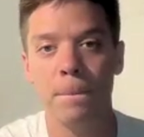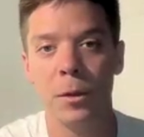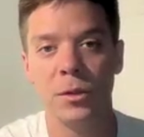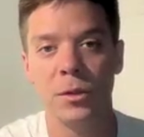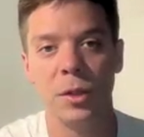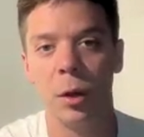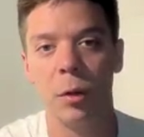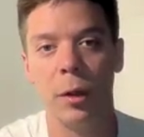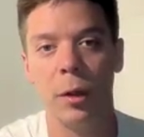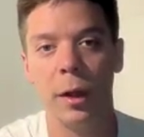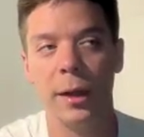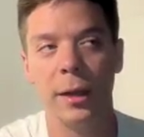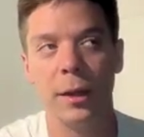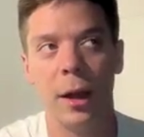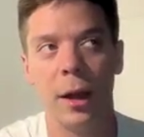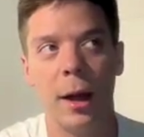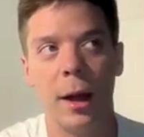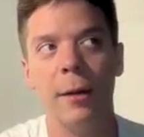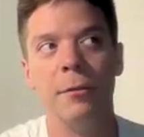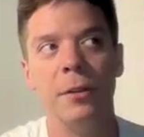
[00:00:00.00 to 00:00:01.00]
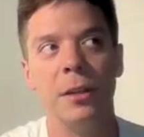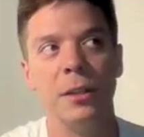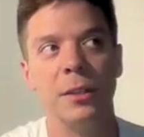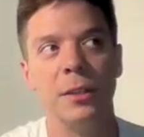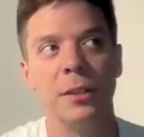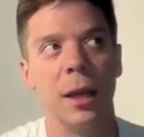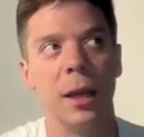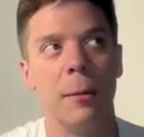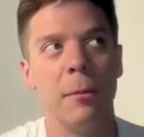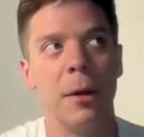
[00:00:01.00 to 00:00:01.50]
So like,
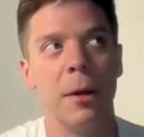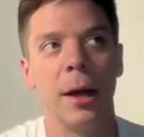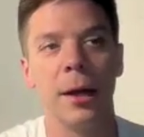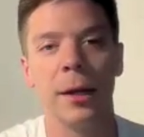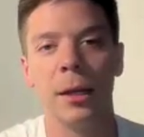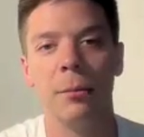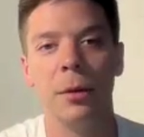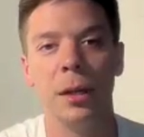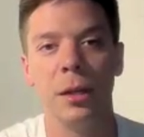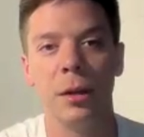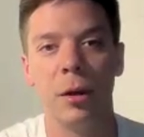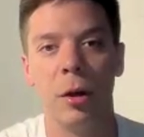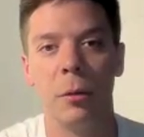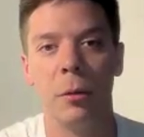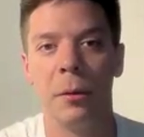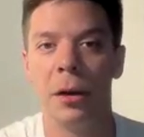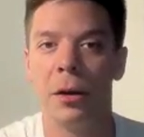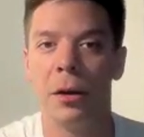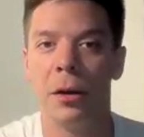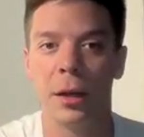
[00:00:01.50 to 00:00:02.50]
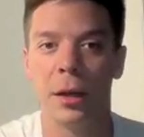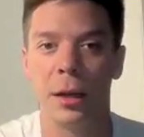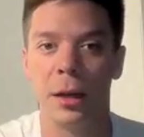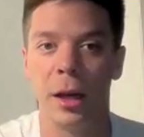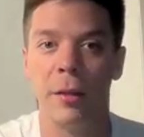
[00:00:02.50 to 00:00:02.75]
obviously I'm not going to be an All-American.